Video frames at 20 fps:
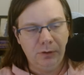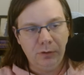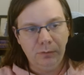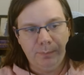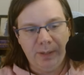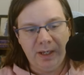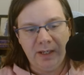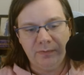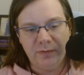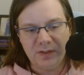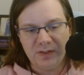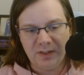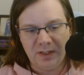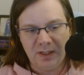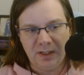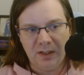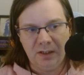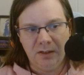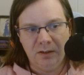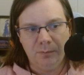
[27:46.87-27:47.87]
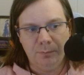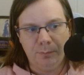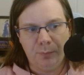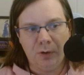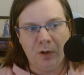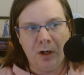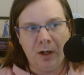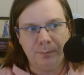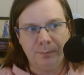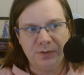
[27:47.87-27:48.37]
Paint the Scene
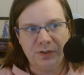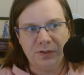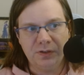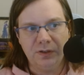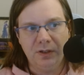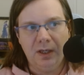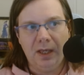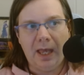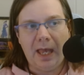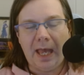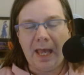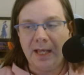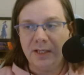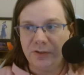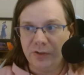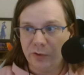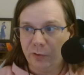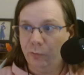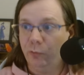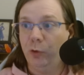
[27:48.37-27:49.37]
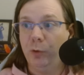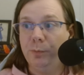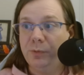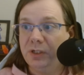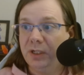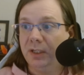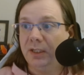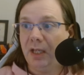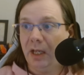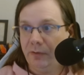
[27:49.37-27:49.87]
prompts as a group
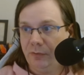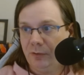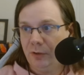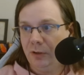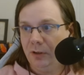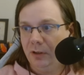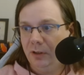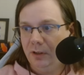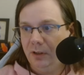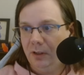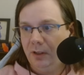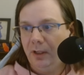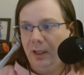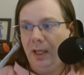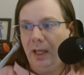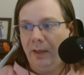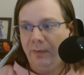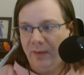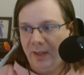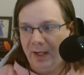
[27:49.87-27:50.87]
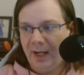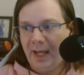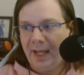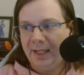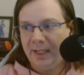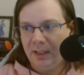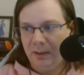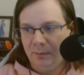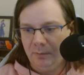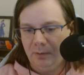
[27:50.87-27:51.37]
together. And then I
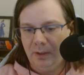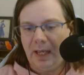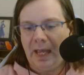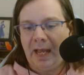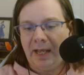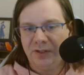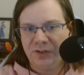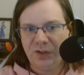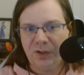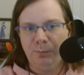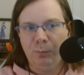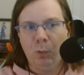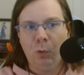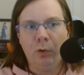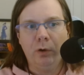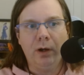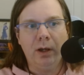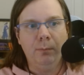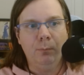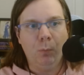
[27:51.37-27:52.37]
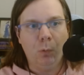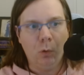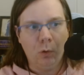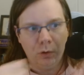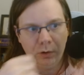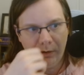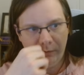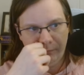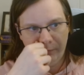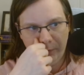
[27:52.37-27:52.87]
can ask more and more
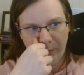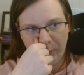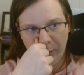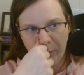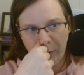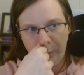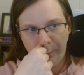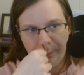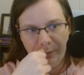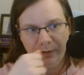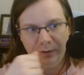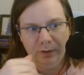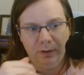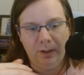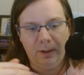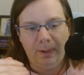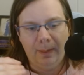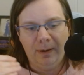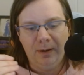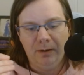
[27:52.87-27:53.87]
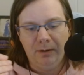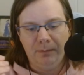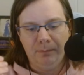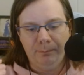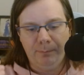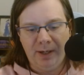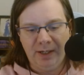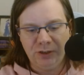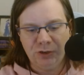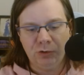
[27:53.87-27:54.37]
of the group
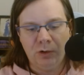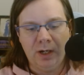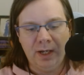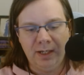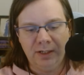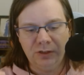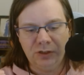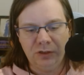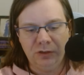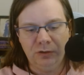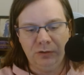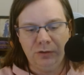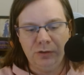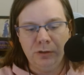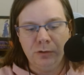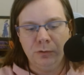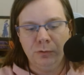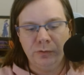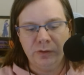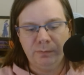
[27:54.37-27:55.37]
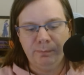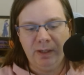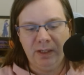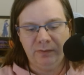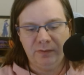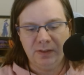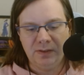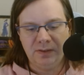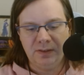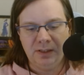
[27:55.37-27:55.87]
by trying to use Paint
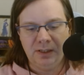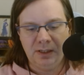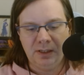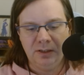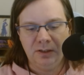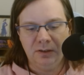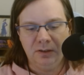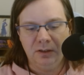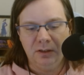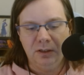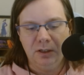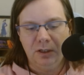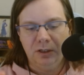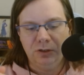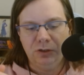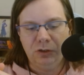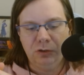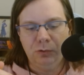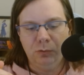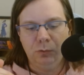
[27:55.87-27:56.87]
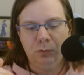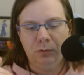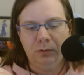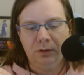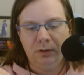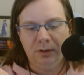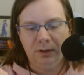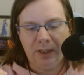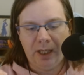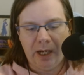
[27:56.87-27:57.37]
the Scene to
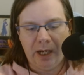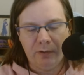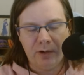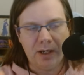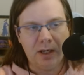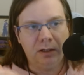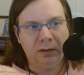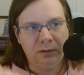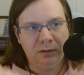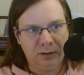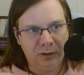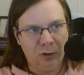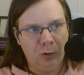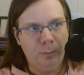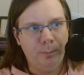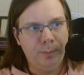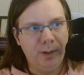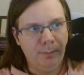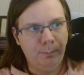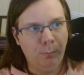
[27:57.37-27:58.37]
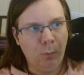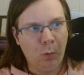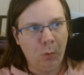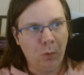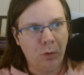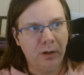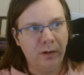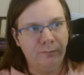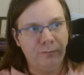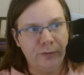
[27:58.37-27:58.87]
carry a little bit more
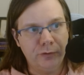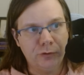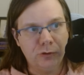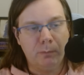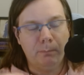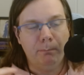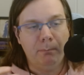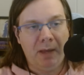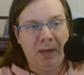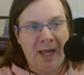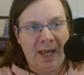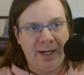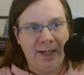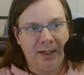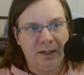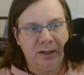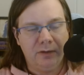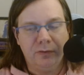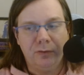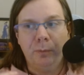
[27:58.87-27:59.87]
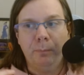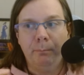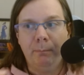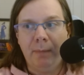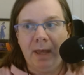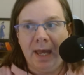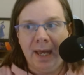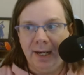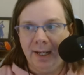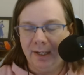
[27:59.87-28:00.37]
of the dramatic,
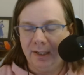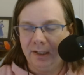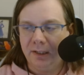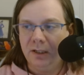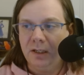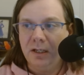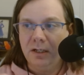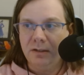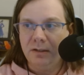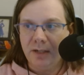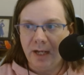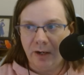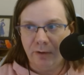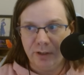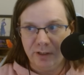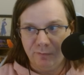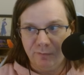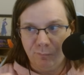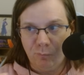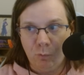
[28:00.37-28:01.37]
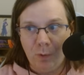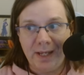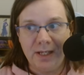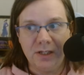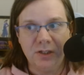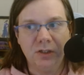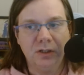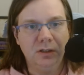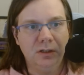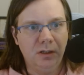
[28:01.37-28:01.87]
thematic, narrative
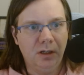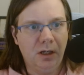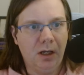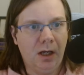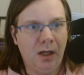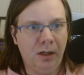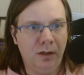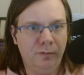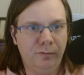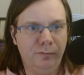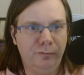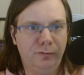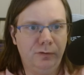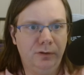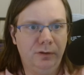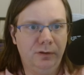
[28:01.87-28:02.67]
weight of